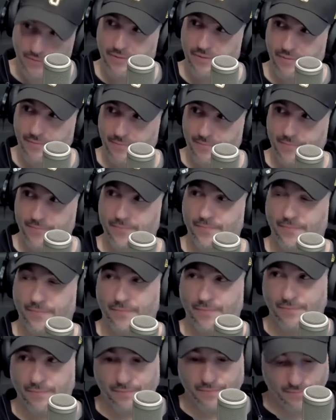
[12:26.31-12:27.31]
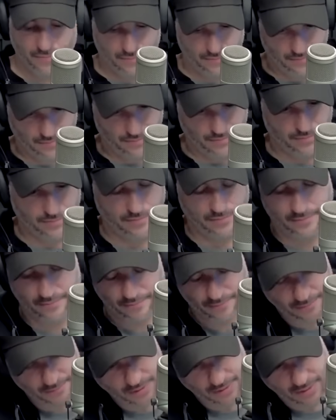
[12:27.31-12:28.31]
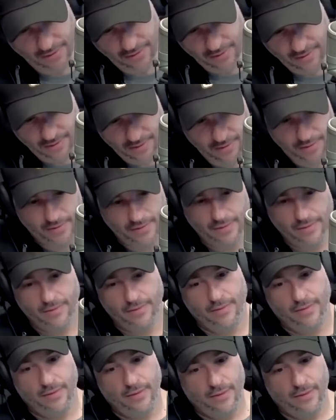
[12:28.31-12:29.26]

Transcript: Yeah, he can build, but what are they giving him